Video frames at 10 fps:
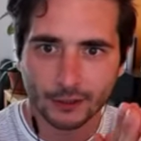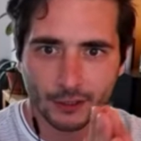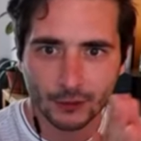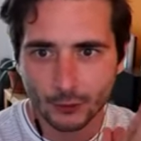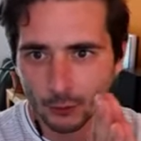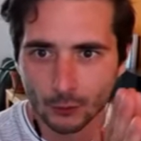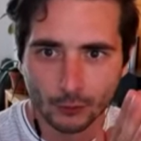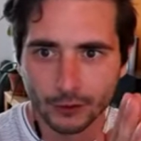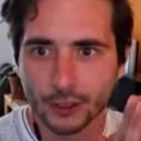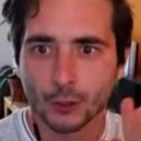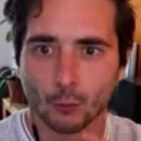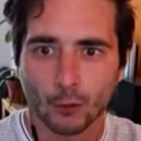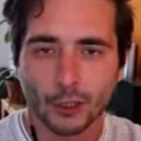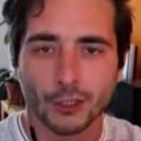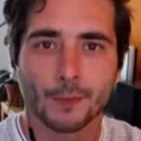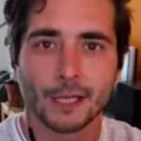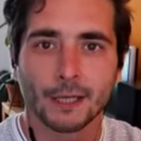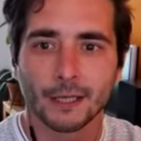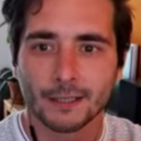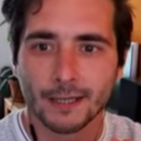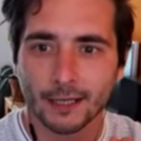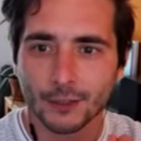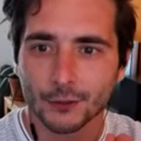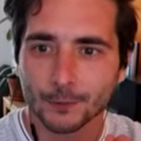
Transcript: these two words mean in a second.